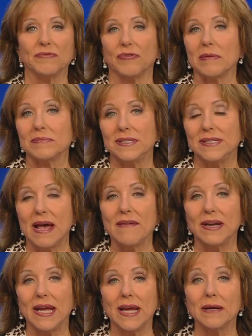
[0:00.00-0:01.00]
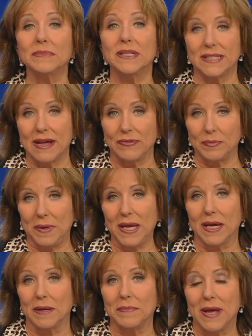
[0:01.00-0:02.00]
from 7 a.m. to 7
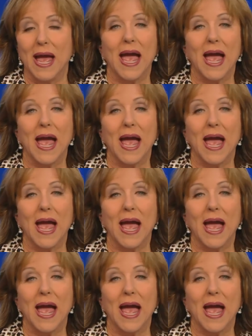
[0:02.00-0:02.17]
p.m.